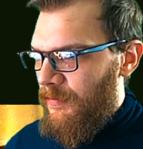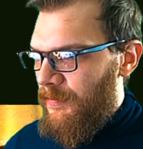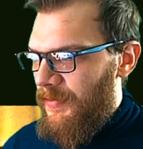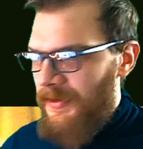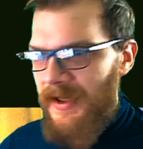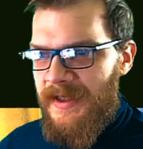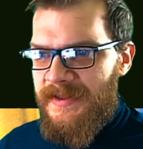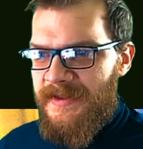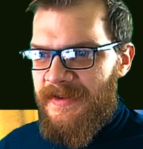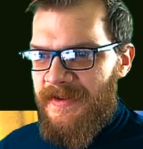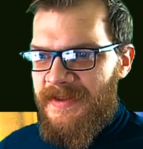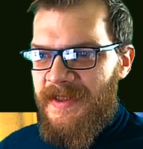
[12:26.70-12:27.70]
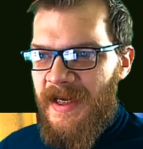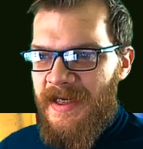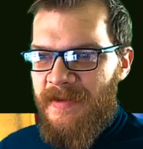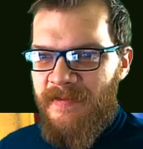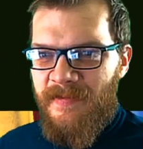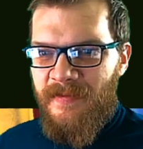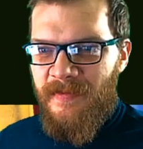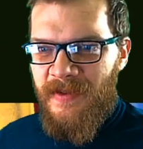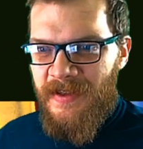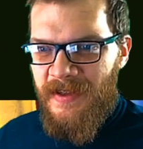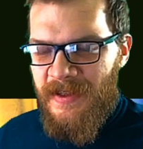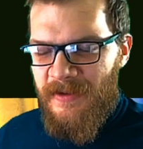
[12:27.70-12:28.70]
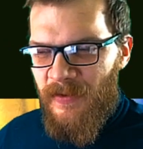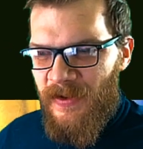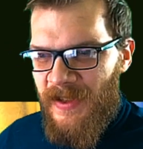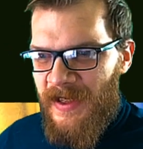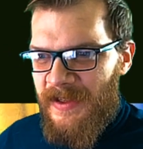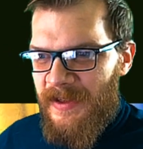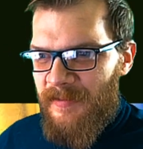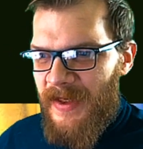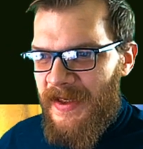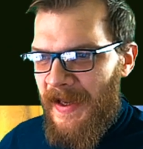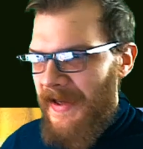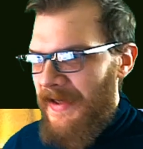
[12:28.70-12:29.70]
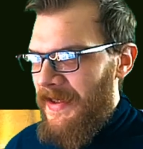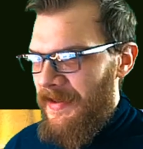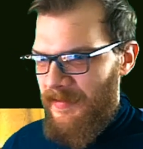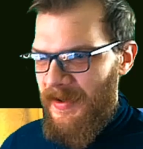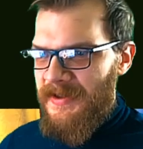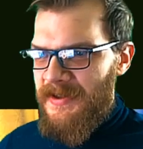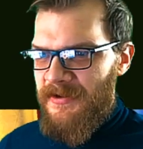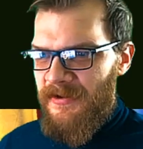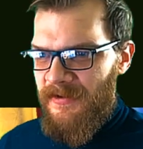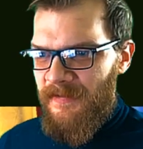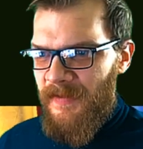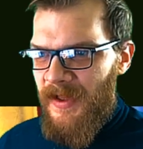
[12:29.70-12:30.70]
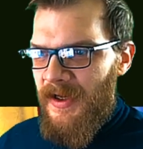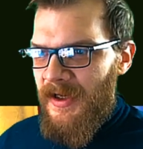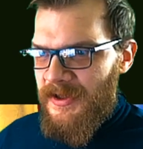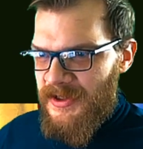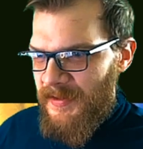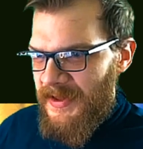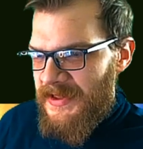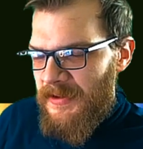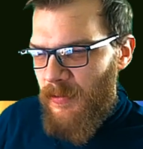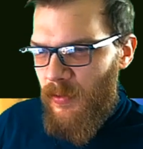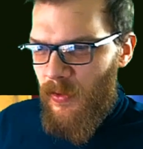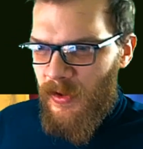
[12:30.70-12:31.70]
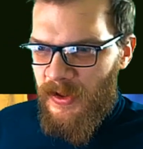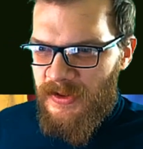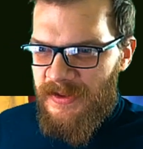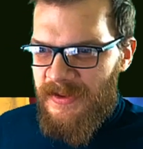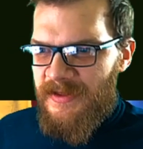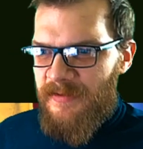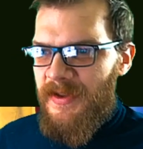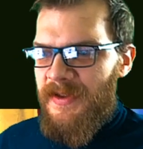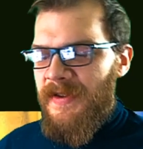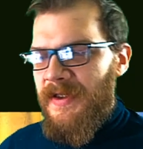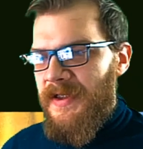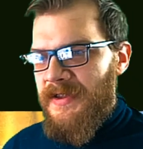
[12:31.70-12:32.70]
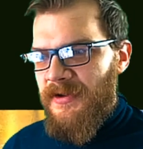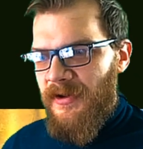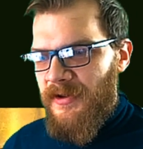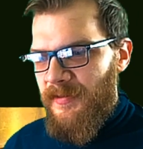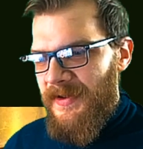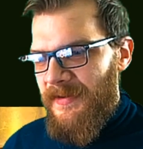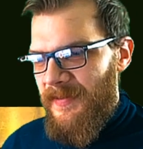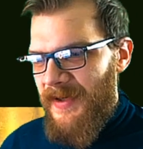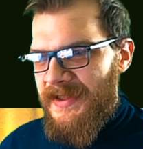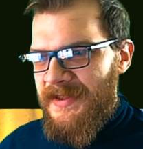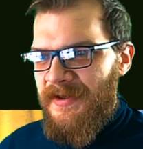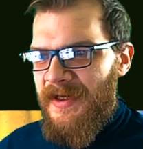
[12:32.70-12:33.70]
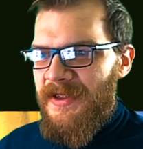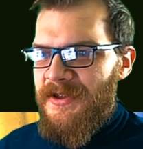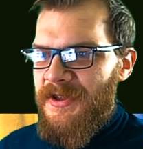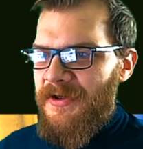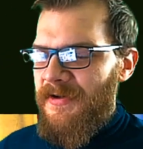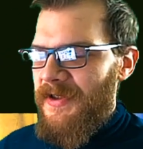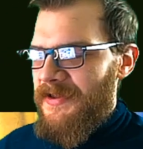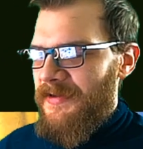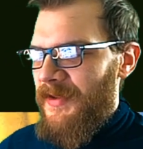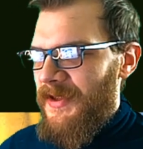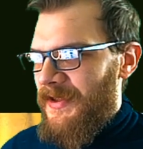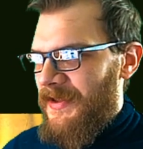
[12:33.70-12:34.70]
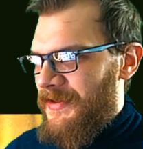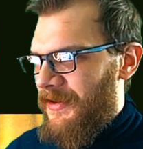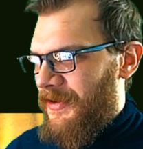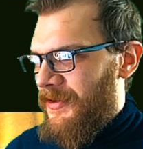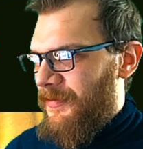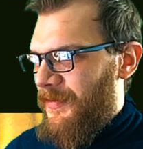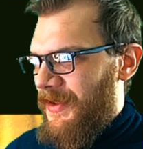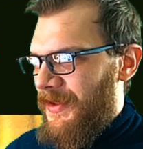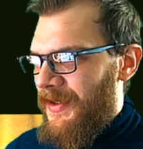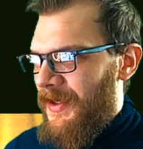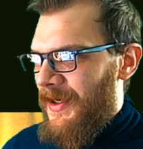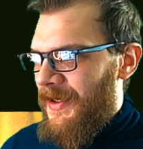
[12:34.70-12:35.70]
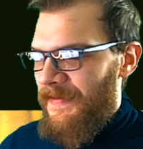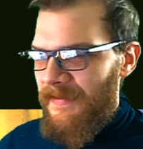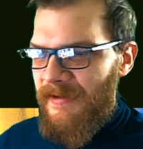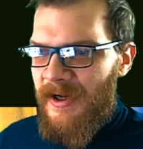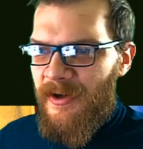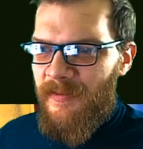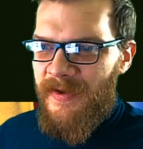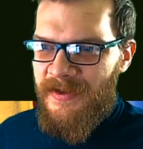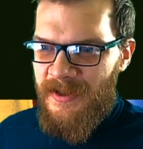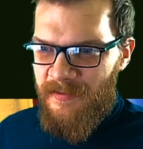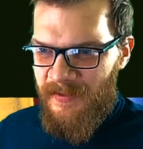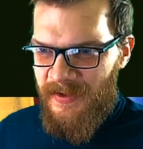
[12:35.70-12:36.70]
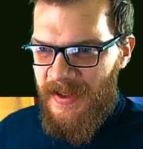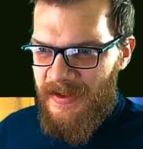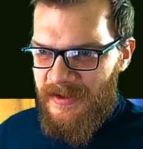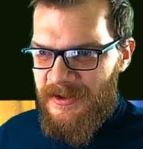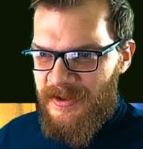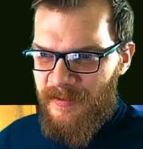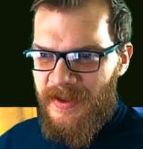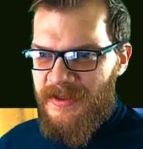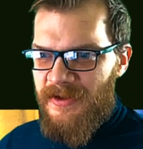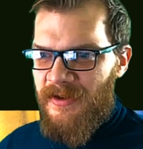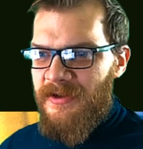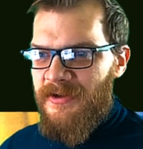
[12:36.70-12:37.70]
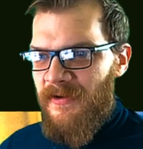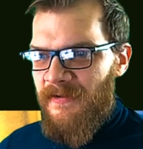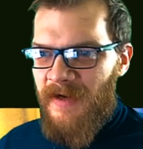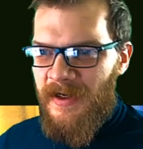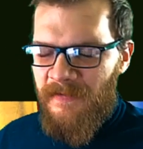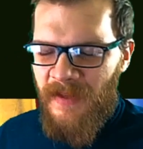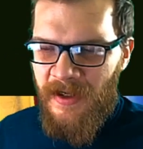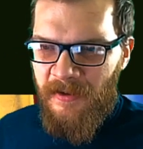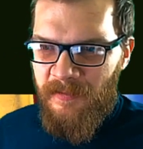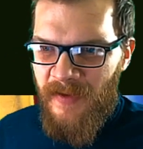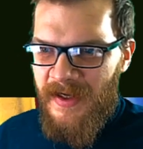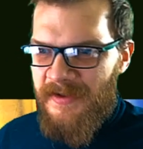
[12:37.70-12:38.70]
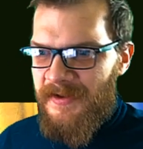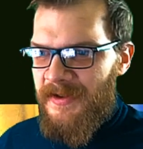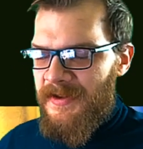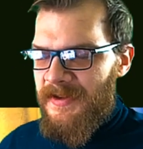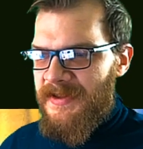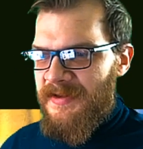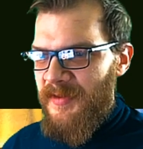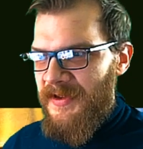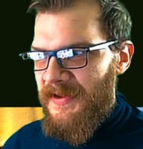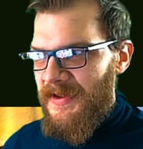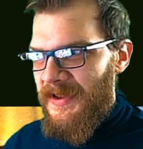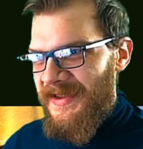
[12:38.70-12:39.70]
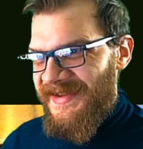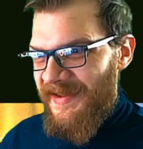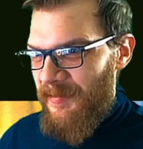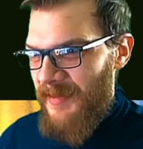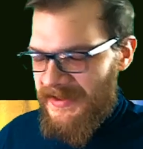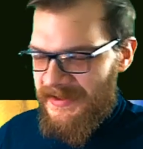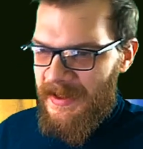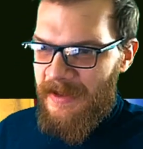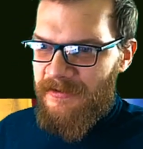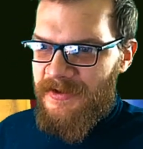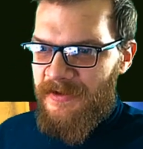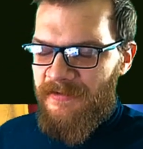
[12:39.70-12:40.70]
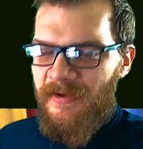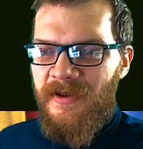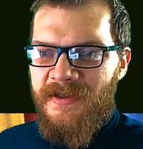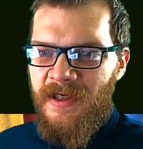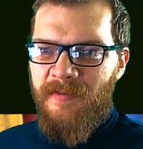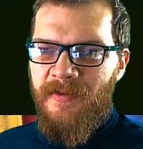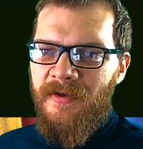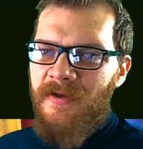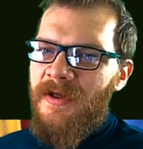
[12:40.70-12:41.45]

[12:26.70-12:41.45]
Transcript: place in this game that it will likely make any impact at all. Just because it works, it doesn't mean that it's going to be the best strategy, or doesn't mean it is going to be the recommended play. Just because you can do a fight with Iron Patriot, it doesn't mean that it's the best counter, for example.